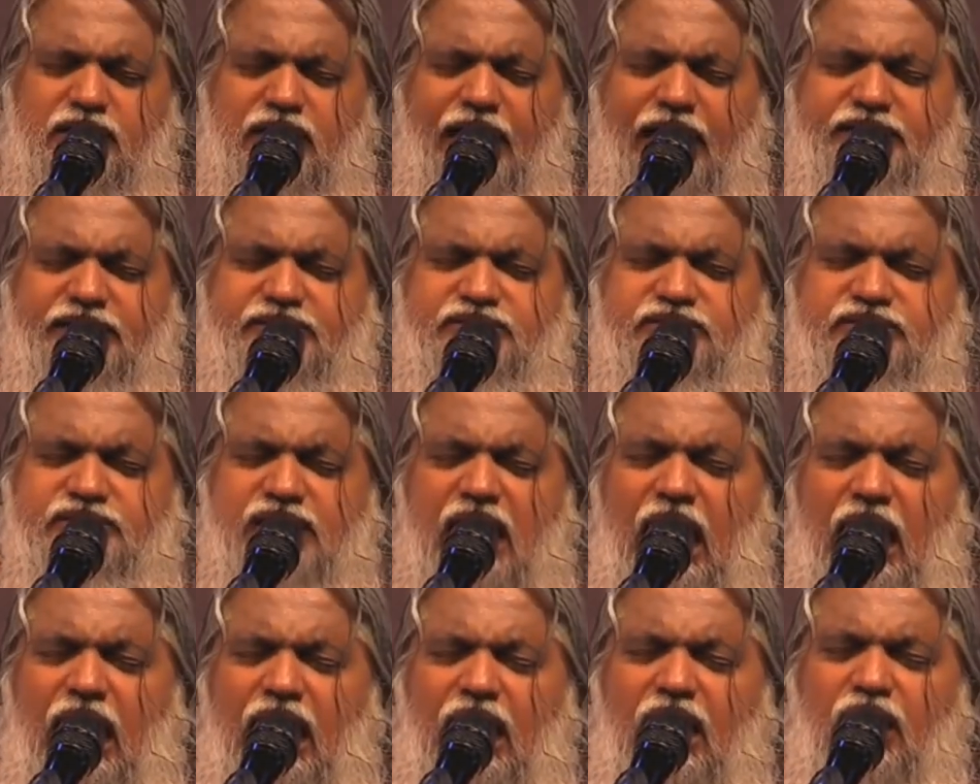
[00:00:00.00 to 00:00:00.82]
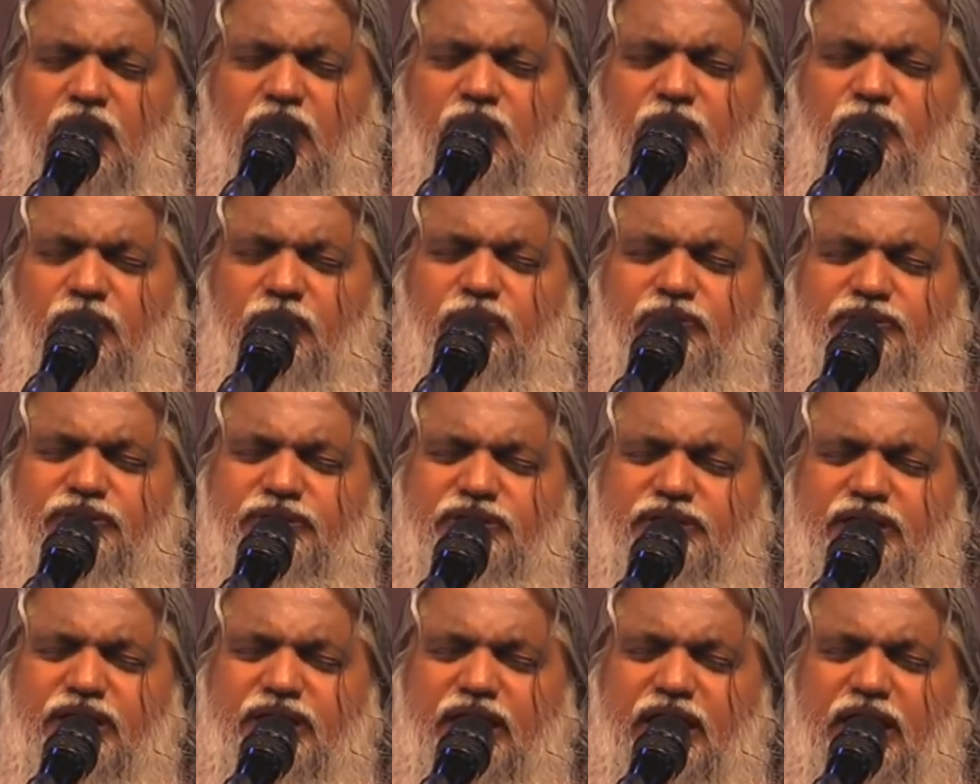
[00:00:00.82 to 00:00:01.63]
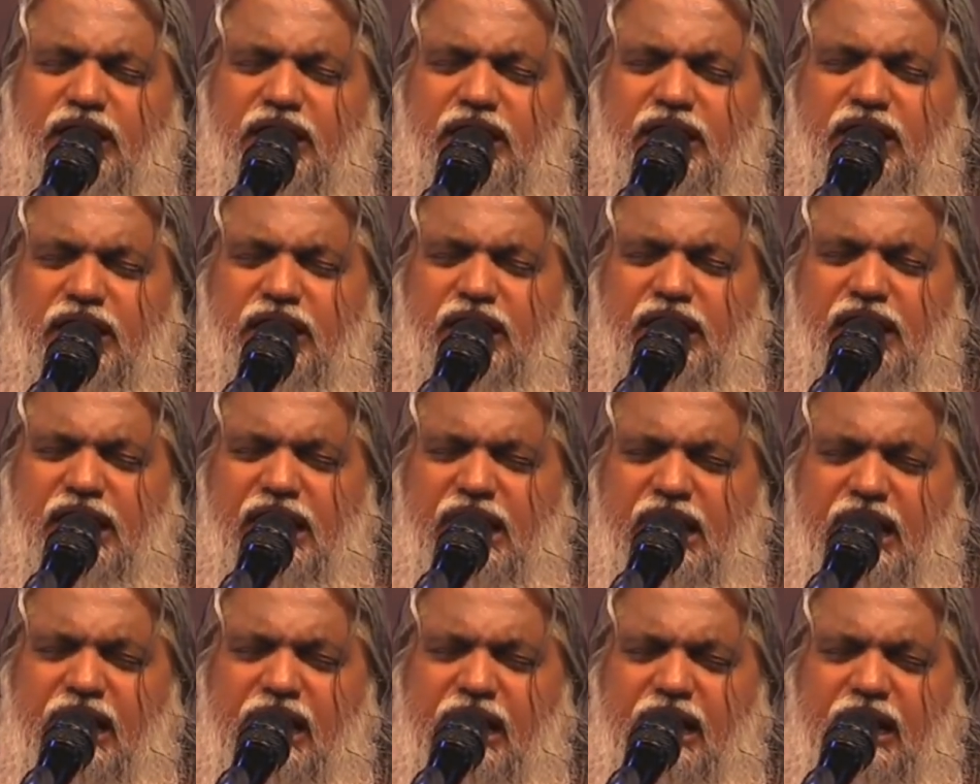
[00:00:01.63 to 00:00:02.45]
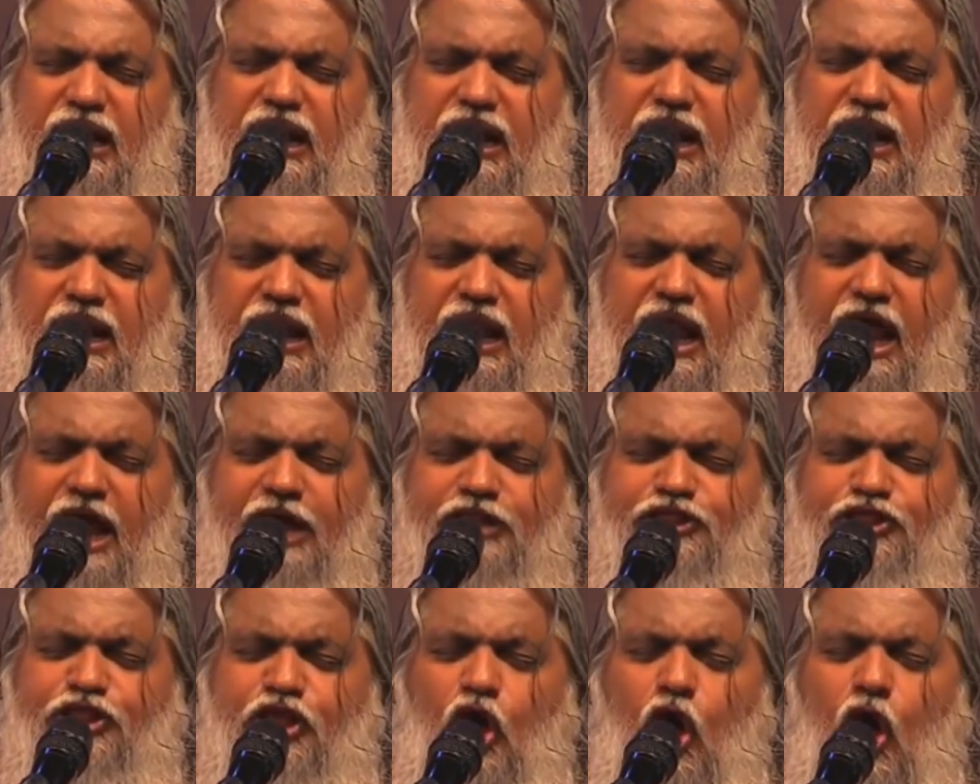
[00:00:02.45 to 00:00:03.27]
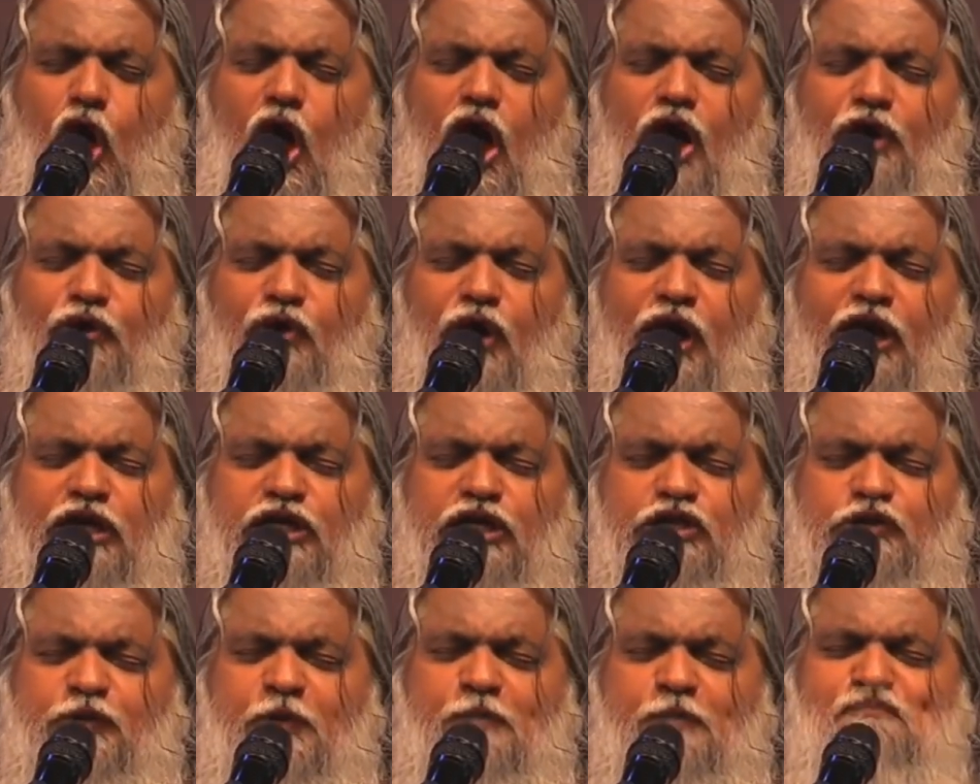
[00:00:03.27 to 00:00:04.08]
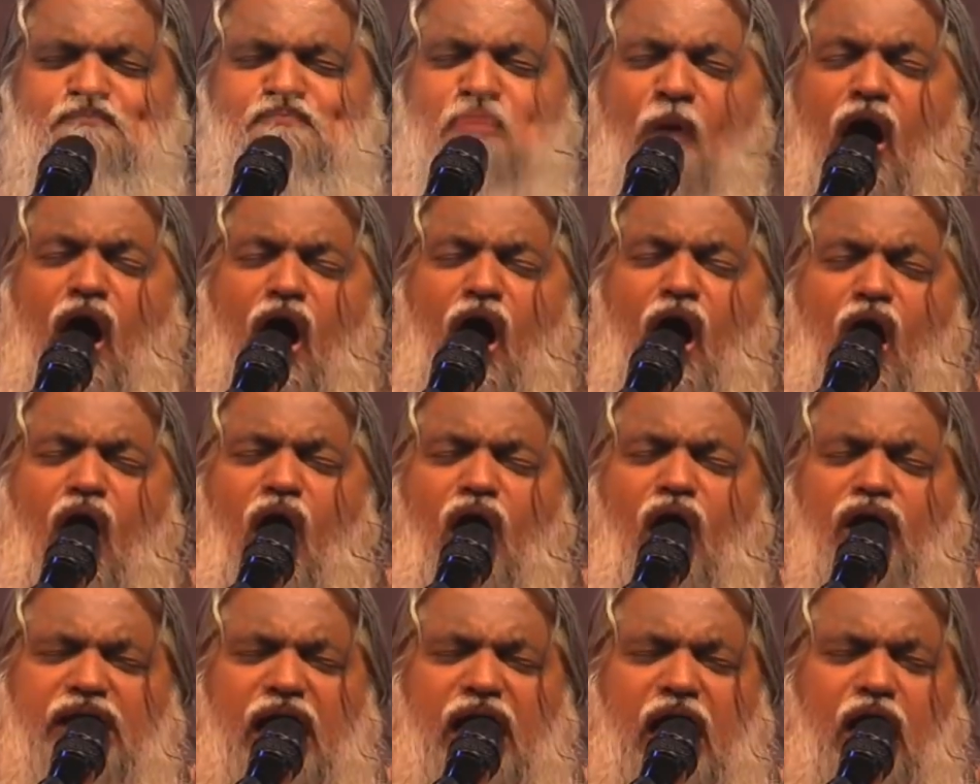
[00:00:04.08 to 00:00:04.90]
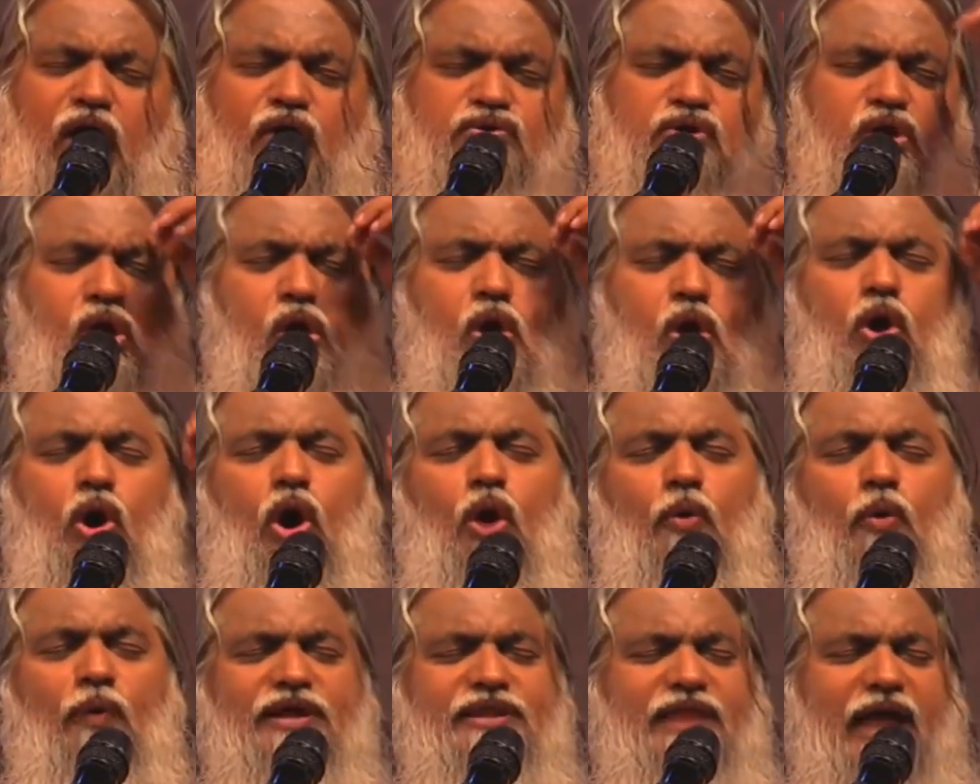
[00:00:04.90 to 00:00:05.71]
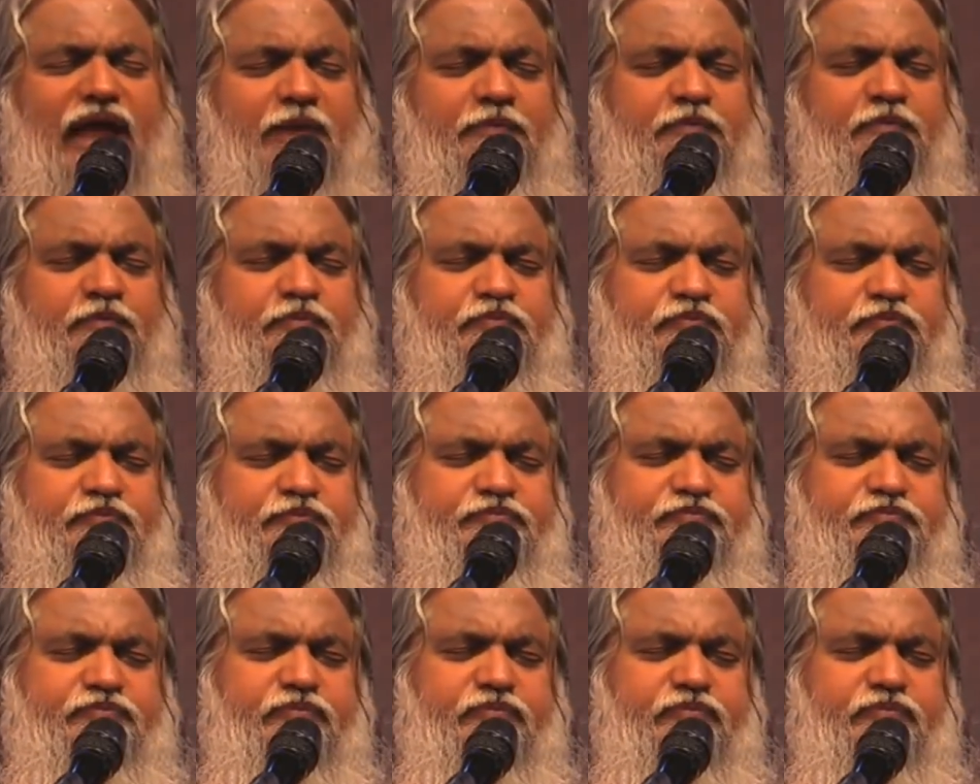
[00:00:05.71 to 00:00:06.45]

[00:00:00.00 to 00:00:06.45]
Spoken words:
Right now, let your anointing be poured out over them,